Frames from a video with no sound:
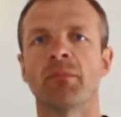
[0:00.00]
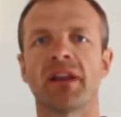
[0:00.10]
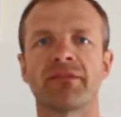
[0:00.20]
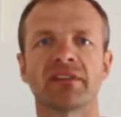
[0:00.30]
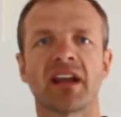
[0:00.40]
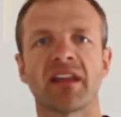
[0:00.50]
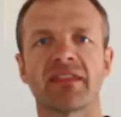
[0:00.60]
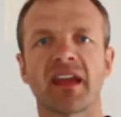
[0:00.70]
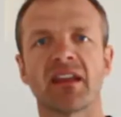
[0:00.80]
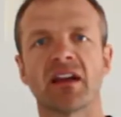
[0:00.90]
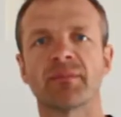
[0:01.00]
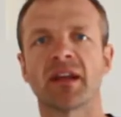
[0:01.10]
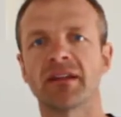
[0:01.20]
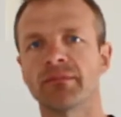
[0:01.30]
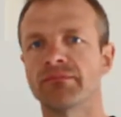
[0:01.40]
But every now and then I
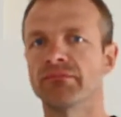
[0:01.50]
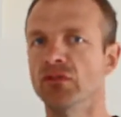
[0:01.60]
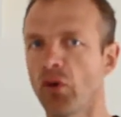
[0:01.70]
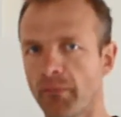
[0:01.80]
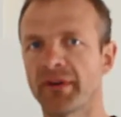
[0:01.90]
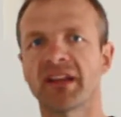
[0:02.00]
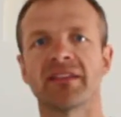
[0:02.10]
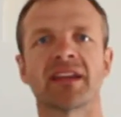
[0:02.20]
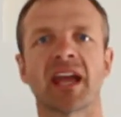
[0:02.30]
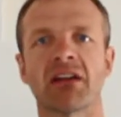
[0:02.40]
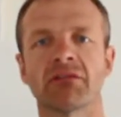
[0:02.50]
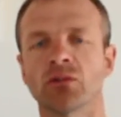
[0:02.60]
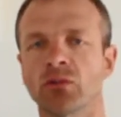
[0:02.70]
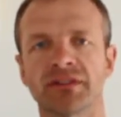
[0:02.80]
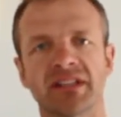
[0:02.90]
may not be in the
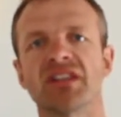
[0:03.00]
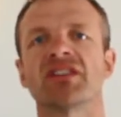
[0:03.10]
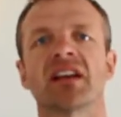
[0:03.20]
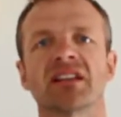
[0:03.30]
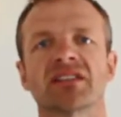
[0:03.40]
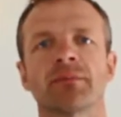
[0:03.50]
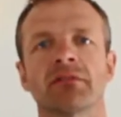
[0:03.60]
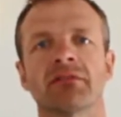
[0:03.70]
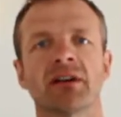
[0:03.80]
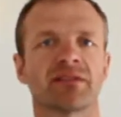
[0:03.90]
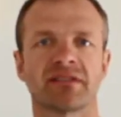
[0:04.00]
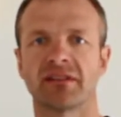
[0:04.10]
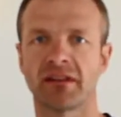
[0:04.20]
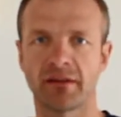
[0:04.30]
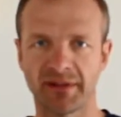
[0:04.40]
area or DJing somewhere else,
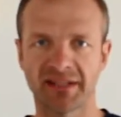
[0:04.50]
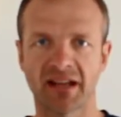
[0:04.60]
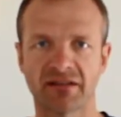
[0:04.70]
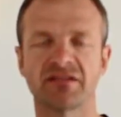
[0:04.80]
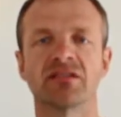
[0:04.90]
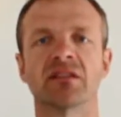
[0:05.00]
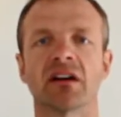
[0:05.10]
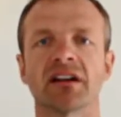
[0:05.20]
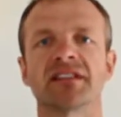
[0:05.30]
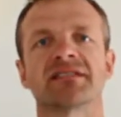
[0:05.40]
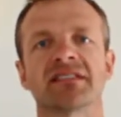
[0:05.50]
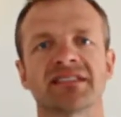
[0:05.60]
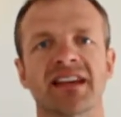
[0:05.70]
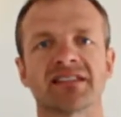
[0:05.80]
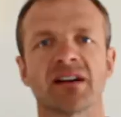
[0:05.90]
and then it'll be down to you guys to
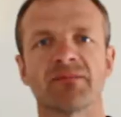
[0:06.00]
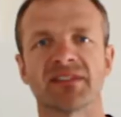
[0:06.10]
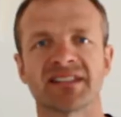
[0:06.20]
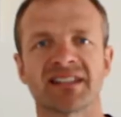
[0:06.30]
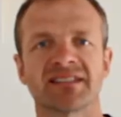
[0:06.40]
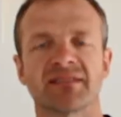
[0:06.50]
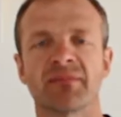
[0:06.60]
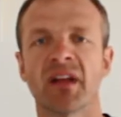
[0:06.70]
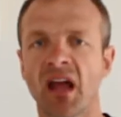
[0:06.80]
set up the system.